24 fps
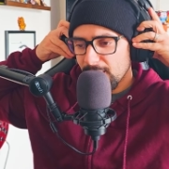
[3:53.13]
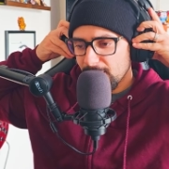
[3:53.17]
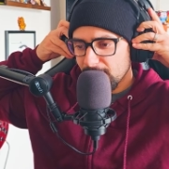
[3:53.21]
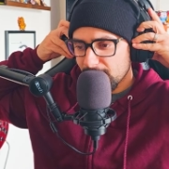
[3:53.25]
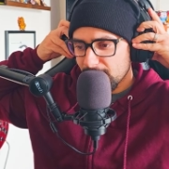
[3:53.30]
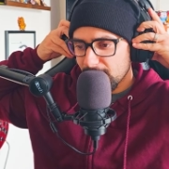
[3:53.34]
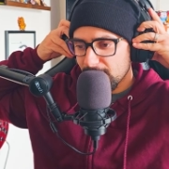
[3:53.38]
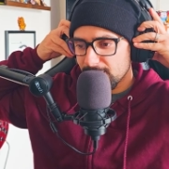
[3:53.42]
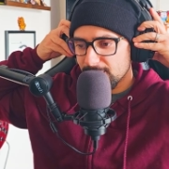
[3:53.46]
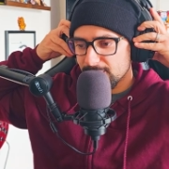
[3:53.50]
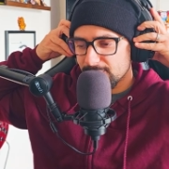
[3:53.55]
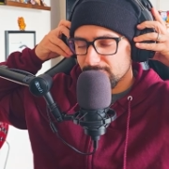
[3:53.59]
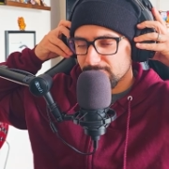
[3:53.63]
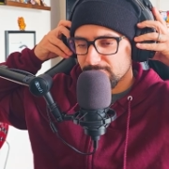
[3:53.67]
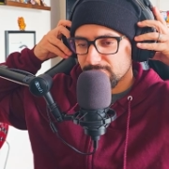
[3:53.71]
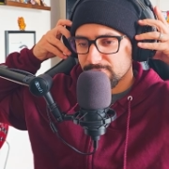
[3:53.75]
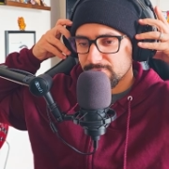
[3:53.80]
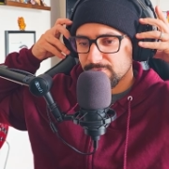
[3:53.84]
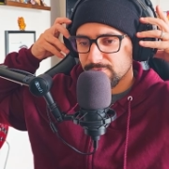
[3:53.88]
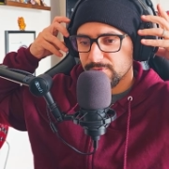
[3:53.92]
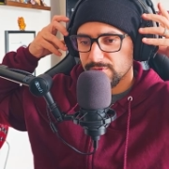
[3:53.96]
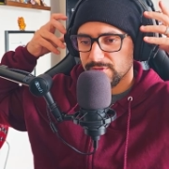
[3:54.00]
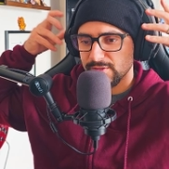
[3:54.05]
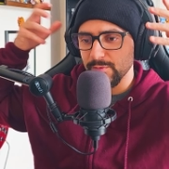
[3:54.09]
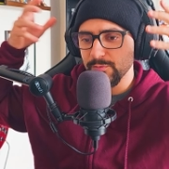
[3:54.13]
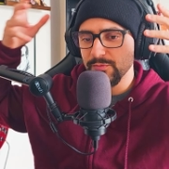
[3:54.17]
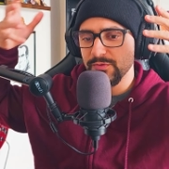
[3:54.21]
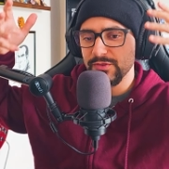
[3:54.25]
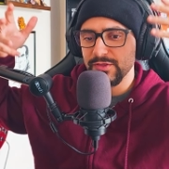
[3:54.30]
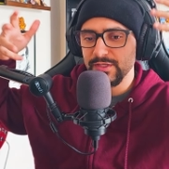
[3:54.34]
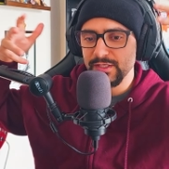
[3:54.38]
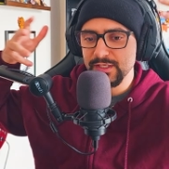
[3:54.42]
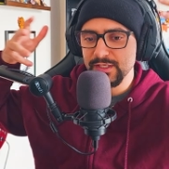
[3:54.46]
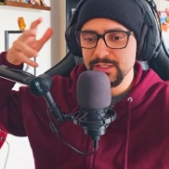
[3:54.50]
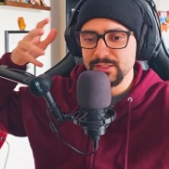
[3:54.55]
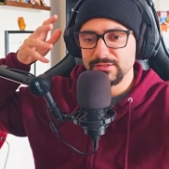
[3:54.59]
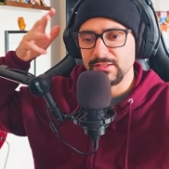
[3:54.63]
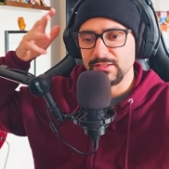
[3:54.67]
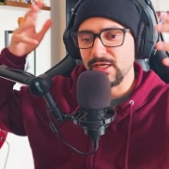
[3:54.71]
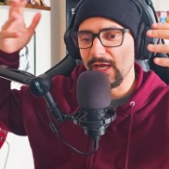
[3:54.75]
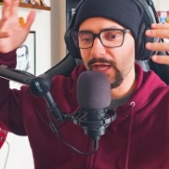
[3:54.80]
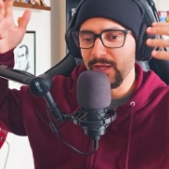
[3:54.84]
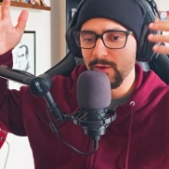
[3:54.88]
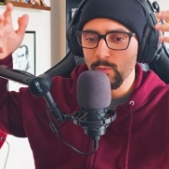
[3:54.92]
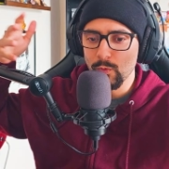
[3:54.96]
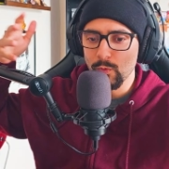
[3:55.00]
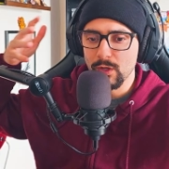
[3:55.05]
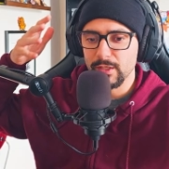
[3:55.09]
and kind of some things that
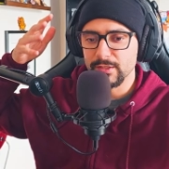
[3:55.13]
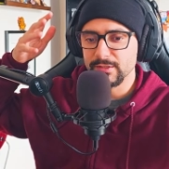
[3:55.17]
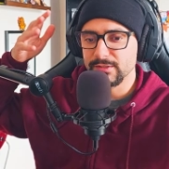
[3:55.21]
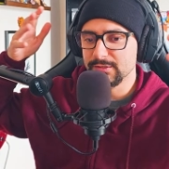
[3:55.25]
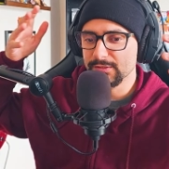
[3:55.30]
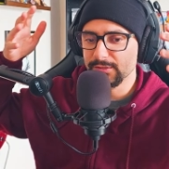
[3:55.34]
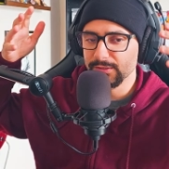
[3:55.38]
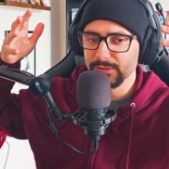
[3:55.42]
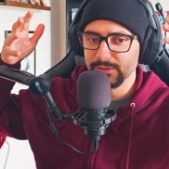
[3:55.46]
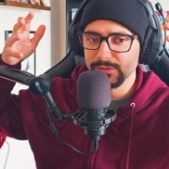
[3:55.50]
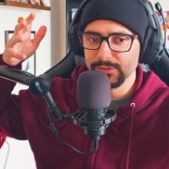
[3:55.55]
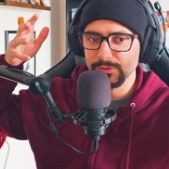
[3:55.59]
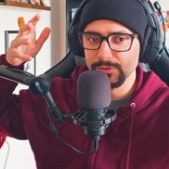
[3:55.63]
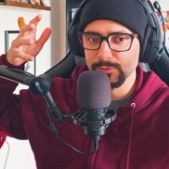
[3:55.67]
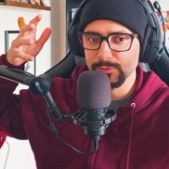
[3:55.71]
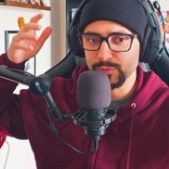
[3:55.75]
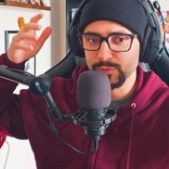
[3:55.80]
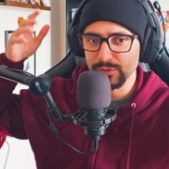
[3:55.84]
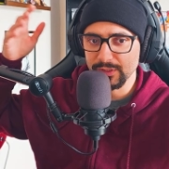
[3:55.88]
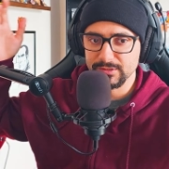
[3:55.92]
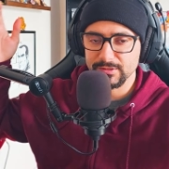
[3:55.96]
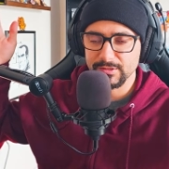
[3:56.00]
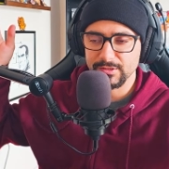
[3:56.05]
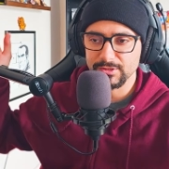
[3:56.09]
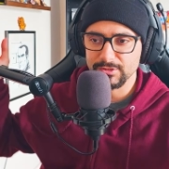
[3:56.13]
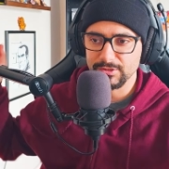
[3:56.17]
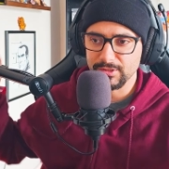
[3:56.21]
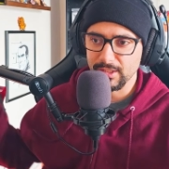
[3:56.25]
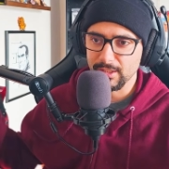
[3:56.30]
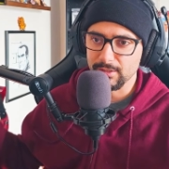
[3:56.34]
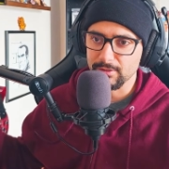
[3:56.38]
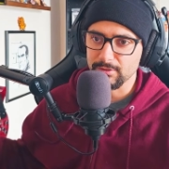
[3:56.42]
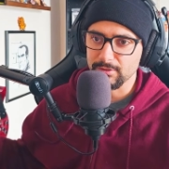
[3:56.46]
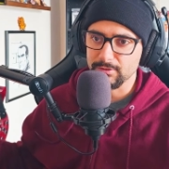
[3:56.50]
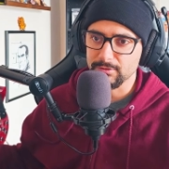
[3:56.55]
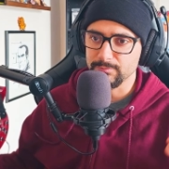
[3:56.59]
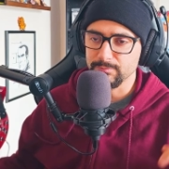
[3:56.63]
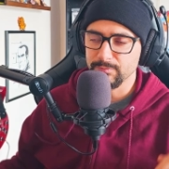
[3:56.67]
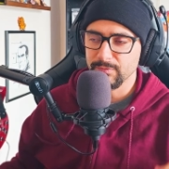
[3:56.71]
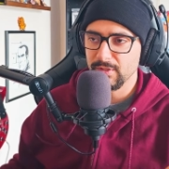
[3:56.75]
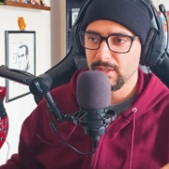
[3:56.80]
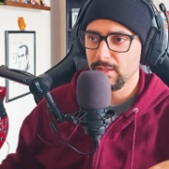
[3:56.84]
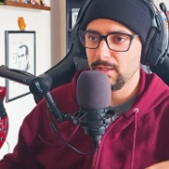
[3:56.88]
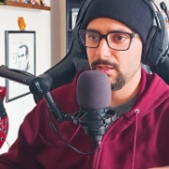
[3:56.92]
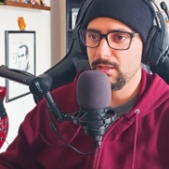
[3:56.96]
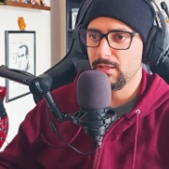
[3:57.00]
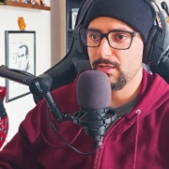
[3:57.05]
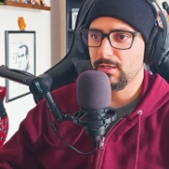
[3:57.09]
I want to bring to the channel
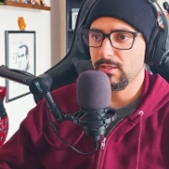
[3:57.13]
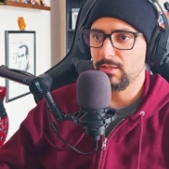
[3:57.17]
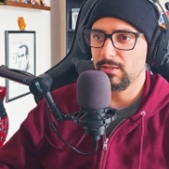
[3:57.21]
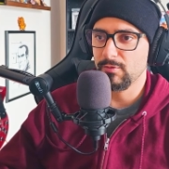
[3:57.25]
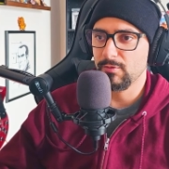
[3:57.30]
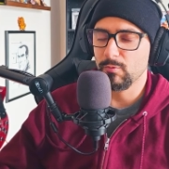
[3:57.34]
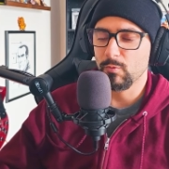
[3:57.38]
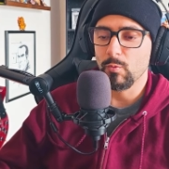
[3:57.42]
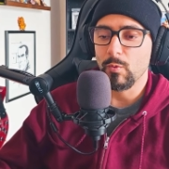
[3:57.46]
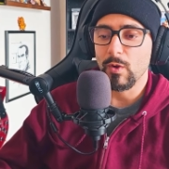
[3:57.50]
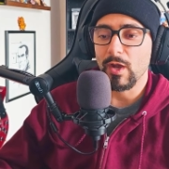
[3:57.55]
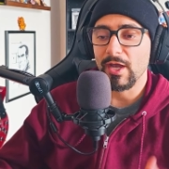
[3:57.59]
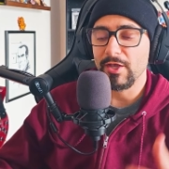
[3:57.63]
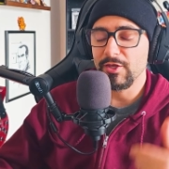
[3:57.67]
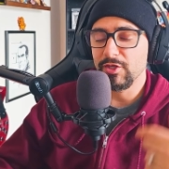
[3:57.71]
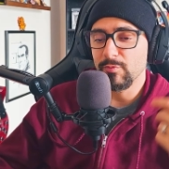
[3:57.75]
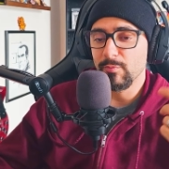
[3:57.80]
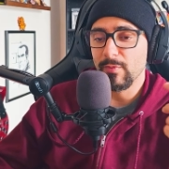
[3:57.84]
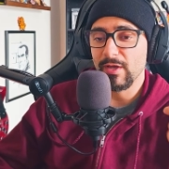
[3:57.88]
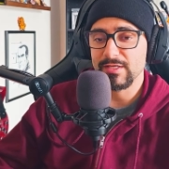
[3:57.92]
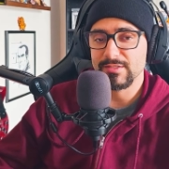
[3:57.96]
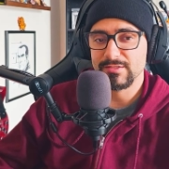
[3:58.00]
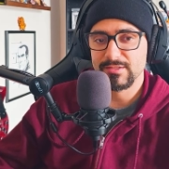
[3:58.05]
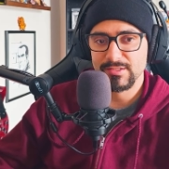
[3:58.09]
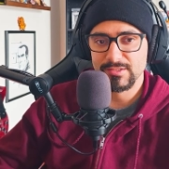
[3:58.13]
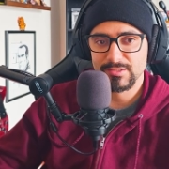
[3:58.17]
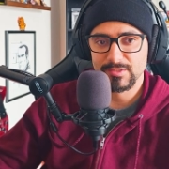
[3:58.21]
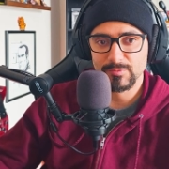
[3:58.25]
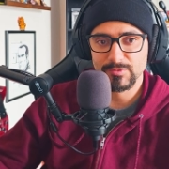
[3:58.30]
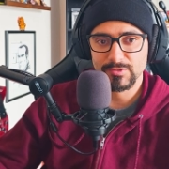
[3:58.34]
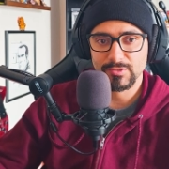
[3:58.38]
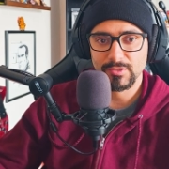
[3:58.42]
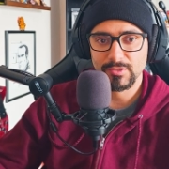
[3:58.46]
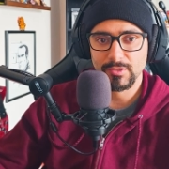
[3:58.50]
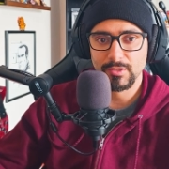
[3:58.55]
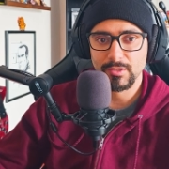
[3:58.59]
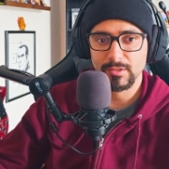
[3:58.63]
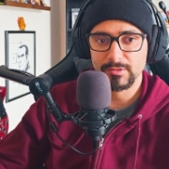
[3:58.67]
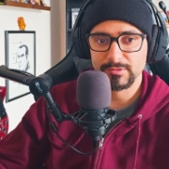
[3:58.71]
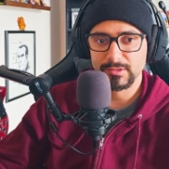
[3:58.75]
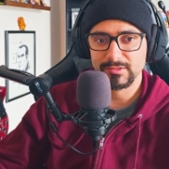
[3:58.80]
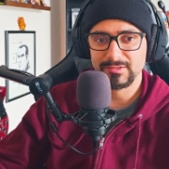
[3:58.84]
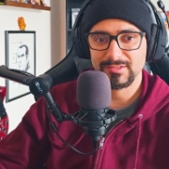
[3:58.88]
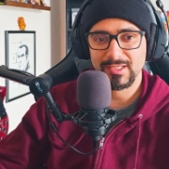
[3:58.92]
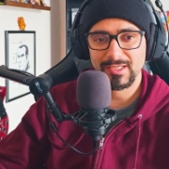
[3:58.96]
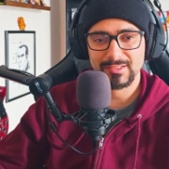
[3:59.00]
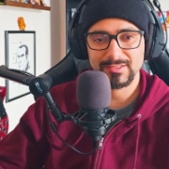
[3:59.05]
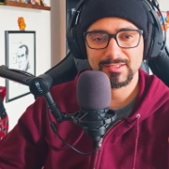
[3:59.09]
and why you might see some songs
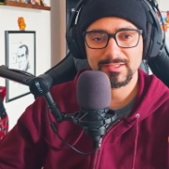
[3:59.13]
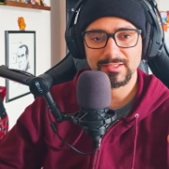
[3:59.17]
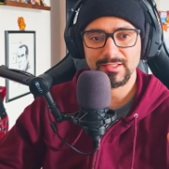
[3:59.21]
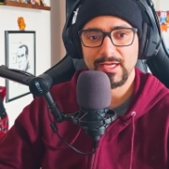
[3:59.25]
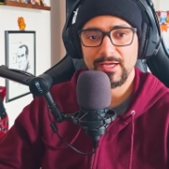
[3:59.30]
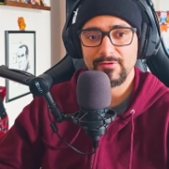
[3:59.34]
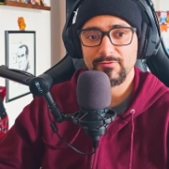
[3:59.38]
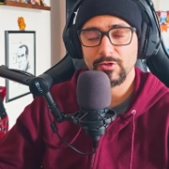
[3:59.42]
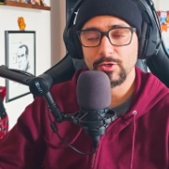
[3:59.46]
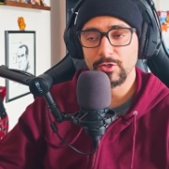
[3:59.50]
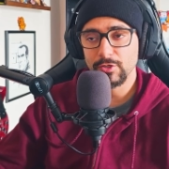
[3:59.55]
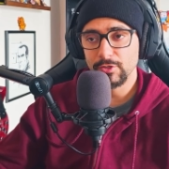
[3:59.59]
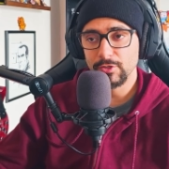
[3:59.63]
that technically I've